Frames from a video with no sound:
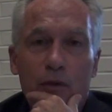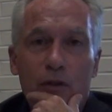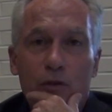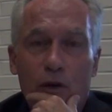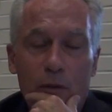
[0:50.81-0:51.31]
in
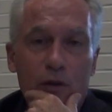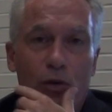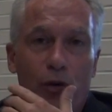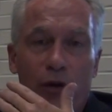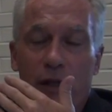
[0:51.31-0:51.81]
the
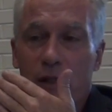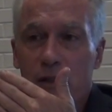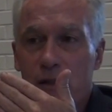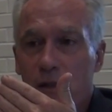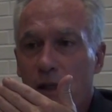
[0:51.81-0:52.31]
dormitory
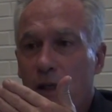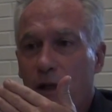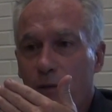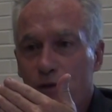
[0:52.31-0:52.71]
is a